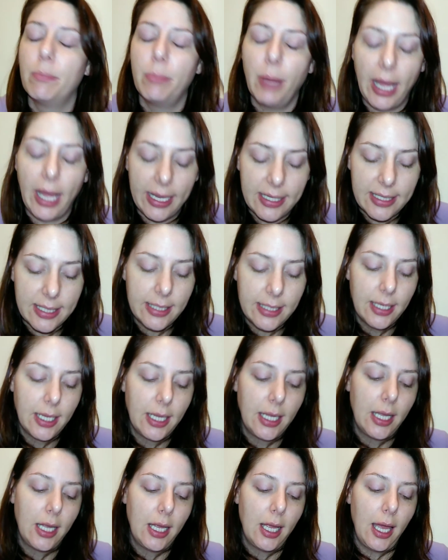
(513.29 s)
But
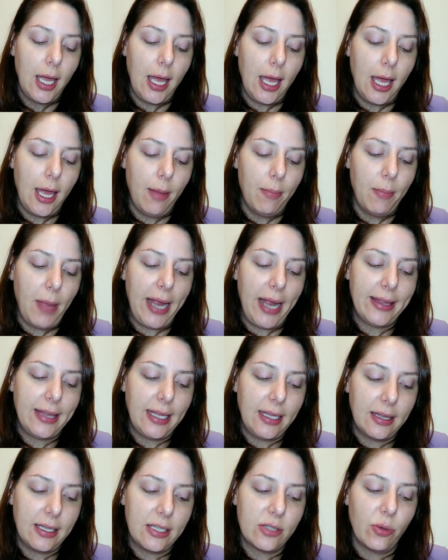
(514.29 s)
um, I
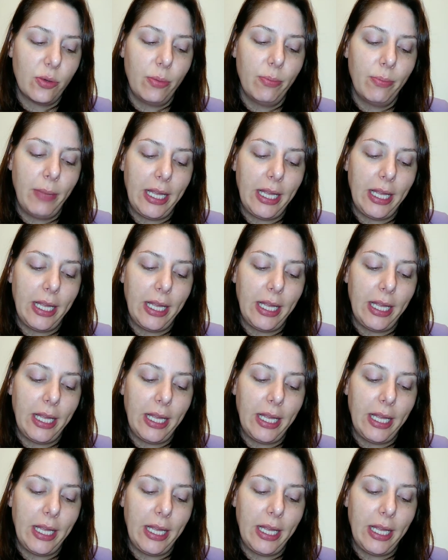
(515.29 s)
think these